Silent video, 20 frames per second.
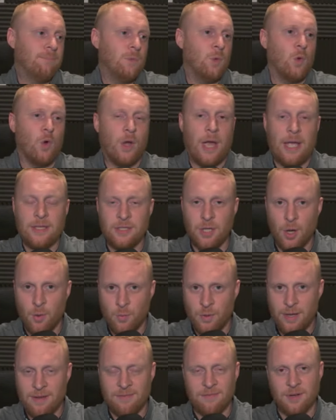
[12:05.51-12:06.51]
Look, I
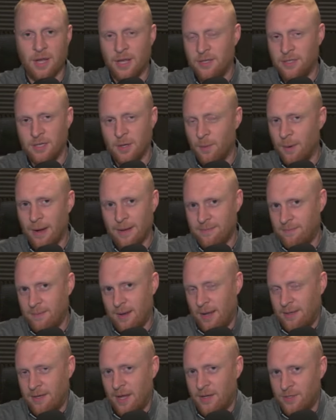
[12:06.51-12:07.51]
don't even you know I
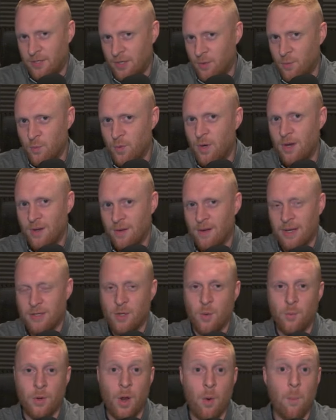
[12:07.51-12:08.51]
I, I don't I
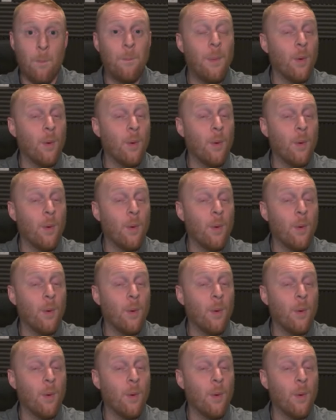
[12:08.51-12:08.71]
don't know.